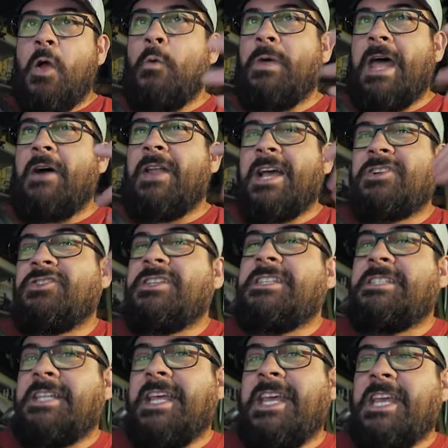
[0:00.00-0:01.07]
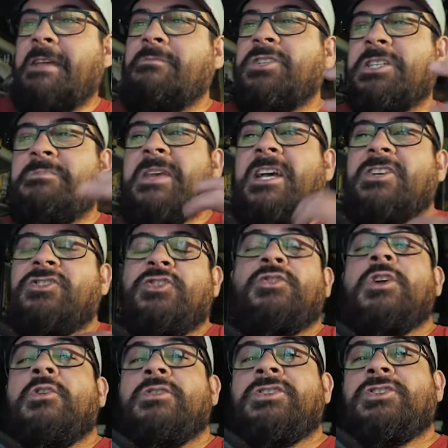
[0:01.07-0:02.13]
without actually seeing him just because you
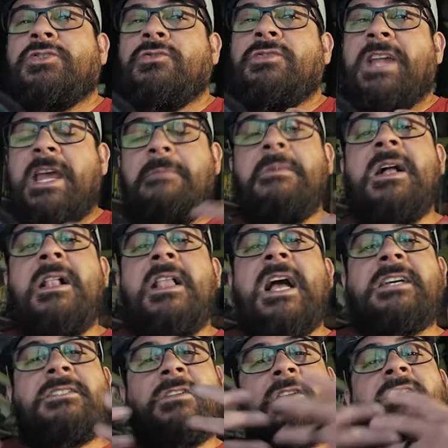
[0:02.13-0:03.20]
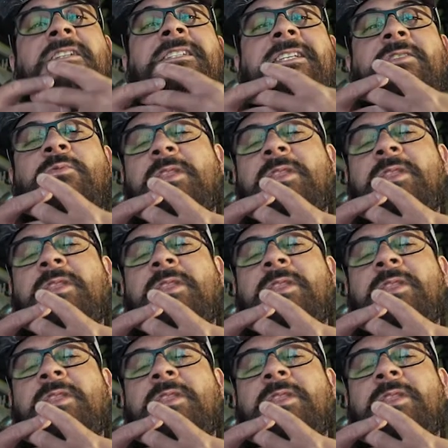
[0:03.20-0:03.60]
know his true name, as long as he's